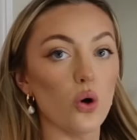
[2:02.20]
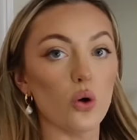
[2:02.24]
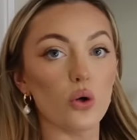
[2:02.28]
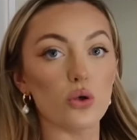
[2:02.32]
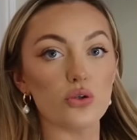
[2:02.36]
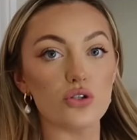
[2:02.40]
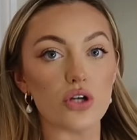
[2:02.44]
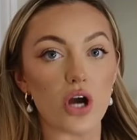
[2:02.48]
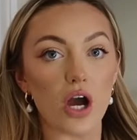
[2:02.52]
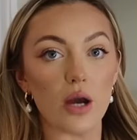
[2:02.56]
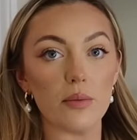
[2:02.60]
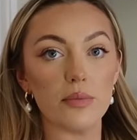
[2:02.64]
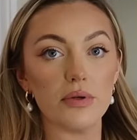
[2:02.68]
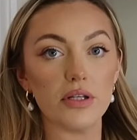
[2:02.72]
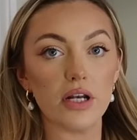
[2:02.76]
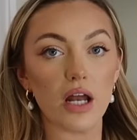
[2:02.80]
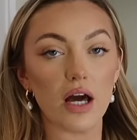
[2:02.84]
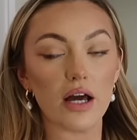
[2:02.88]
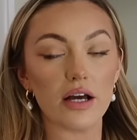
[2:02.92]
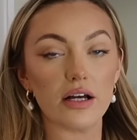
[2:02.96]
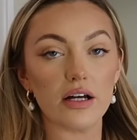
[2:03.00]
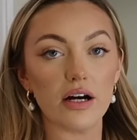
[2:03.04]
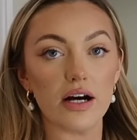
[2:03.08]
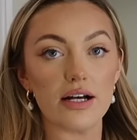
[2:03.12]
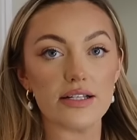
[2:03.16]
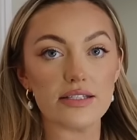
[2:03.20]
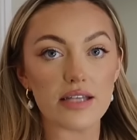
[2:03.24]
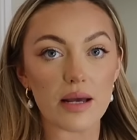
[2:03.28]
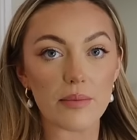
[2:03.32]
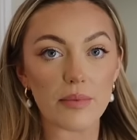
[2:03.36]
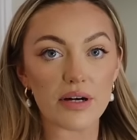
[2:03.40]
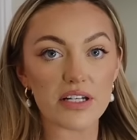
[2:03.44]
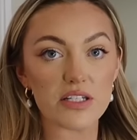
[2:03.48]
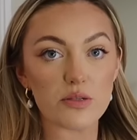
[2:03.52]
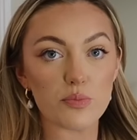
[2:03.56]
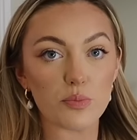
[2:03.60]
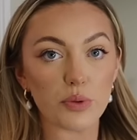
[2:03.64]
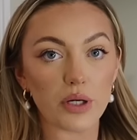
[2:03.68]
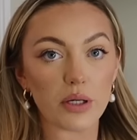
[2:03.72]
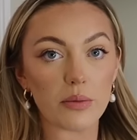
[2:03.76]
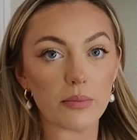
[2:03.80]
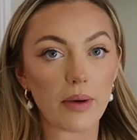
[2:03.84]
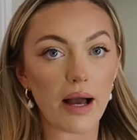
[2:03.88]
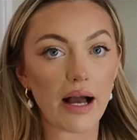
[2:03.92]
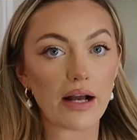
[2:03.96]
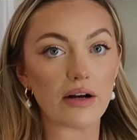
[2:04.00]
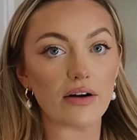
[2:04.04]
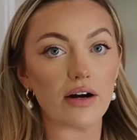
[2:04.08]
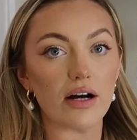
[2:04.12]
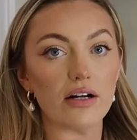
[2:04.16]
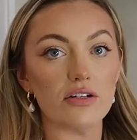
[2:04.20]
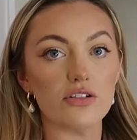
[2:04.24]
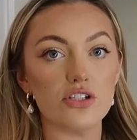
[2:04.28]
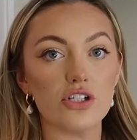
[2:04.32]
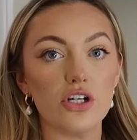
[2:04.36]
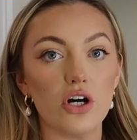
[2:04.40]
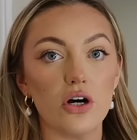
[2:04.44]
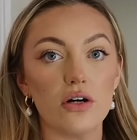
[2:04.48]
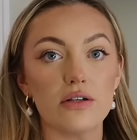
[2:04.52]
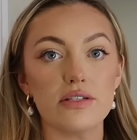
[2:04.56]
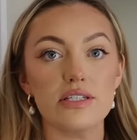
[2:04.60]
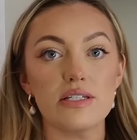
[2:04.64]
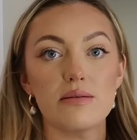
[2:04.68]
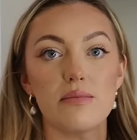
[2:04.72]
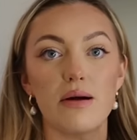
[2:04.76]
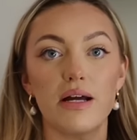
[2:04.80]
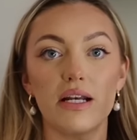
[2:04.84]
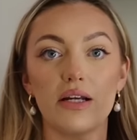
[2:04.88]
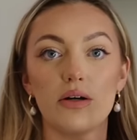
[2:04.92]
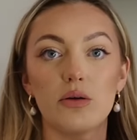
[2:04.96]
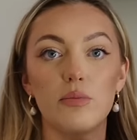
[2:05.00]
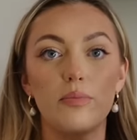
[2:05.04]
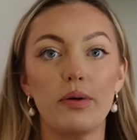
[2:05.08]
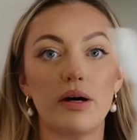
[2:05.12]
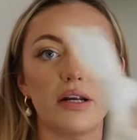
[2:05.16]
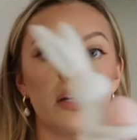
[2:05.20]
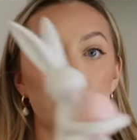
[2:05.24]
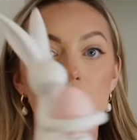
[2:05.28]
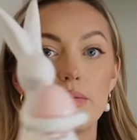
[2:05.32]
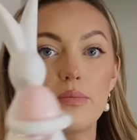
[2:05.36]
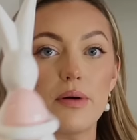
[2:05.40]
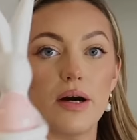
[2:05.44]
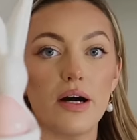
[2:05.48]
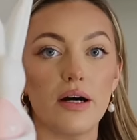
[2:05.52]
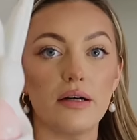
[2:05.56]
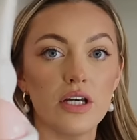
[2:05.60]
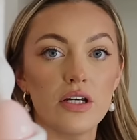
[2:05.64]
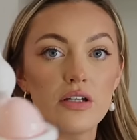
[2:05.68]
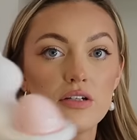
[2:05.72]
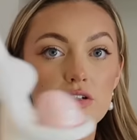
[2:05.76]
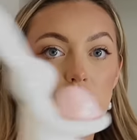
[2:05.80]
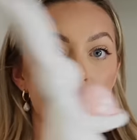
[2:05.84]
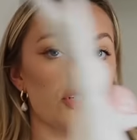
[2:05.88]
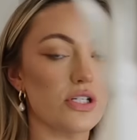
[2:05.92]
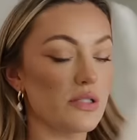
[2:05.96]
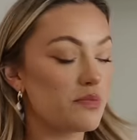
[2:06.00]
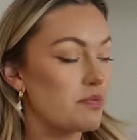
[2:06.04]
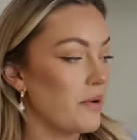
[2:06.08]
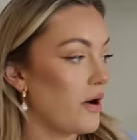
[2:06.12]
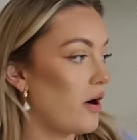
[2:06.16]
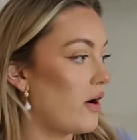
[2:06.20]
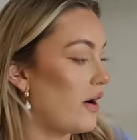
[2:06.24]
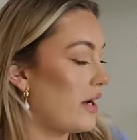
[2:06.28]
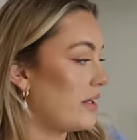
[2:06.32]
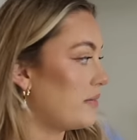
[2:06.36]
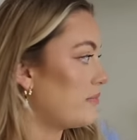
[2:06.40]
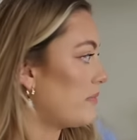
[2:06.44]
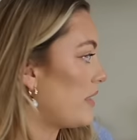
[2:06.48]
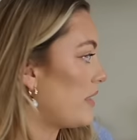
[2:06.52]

Also, I hope you like guys like my spring background. You can't see my little bunny, but she's behind